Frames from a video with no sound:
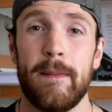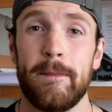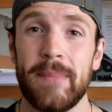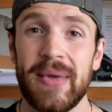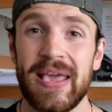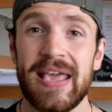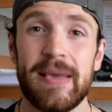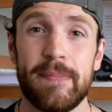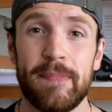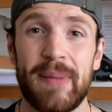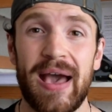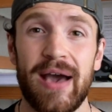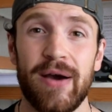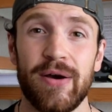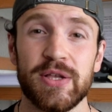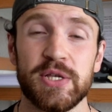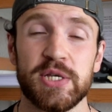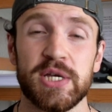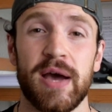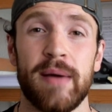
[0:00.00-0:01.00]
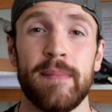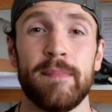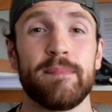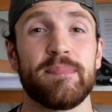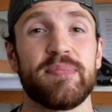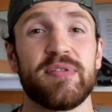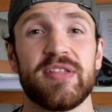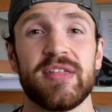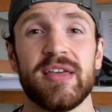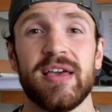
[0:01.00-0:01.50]
peak power
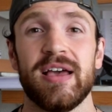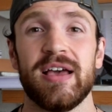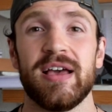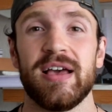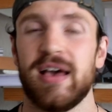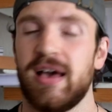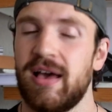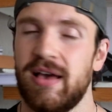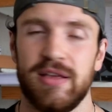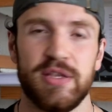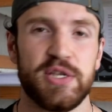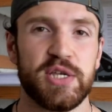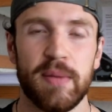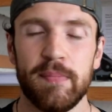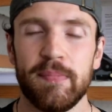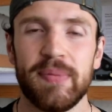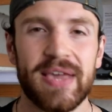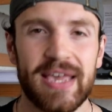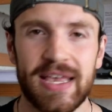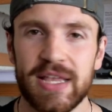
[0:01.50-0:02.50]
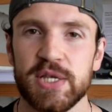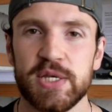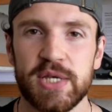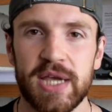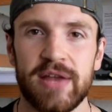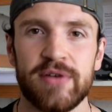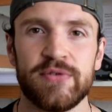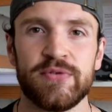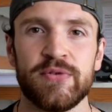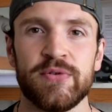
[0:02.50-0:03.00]
jumps, jumping in
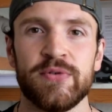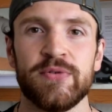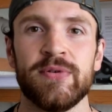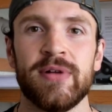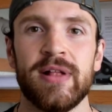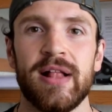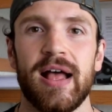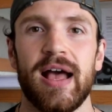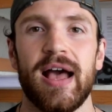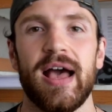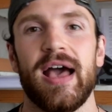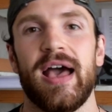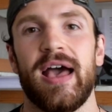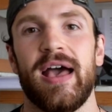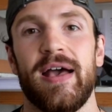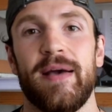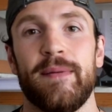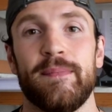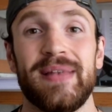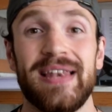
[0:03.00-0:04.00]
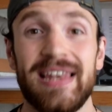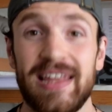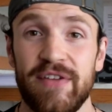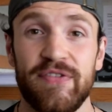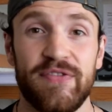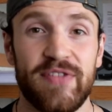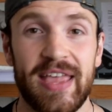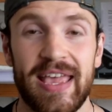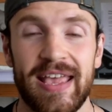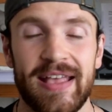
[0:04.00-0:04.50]
general,
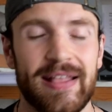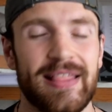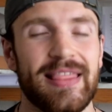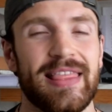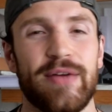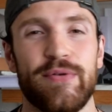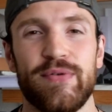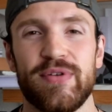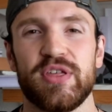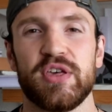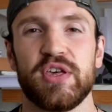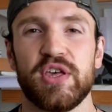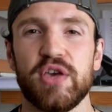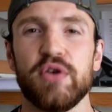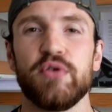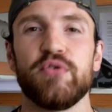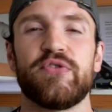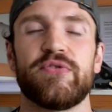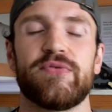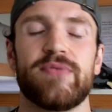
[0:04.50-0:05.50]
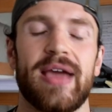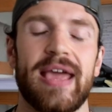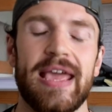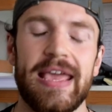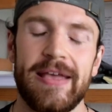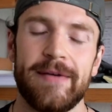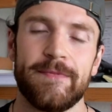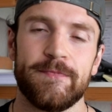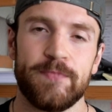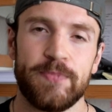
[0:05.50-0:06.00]
lifting. There is a huge
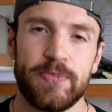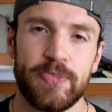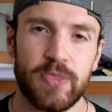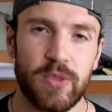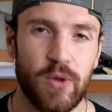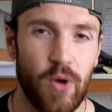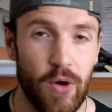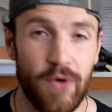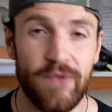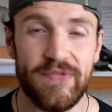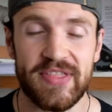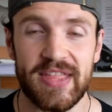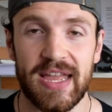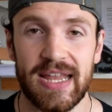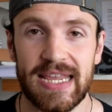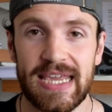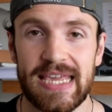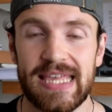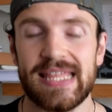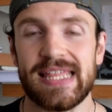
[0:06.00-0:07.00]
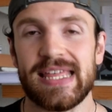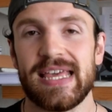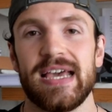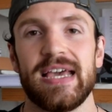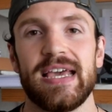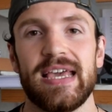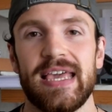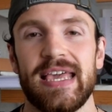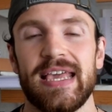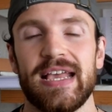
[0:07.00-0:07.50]
array of studies
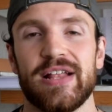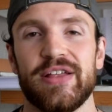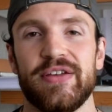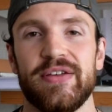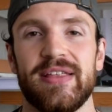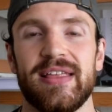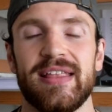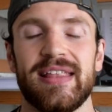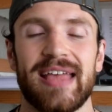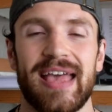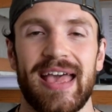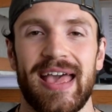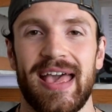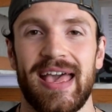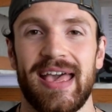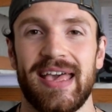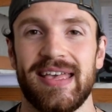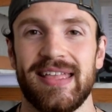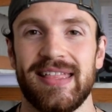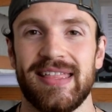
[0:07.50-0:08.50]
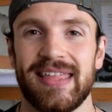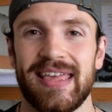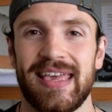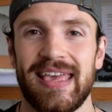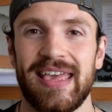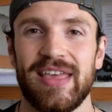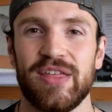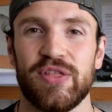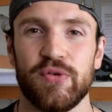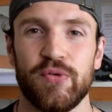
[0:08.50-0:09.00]
included, and
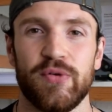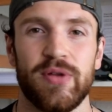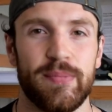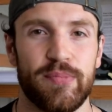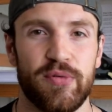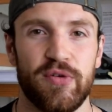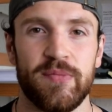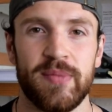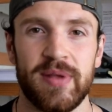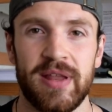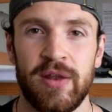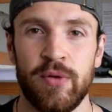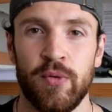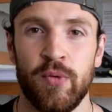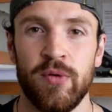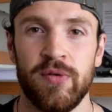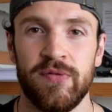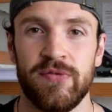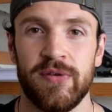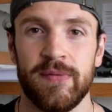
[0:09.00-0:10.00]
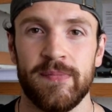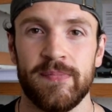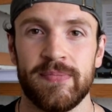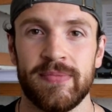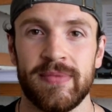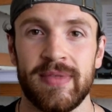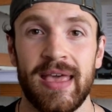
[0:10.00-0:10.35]
it saw an improvement in all of them.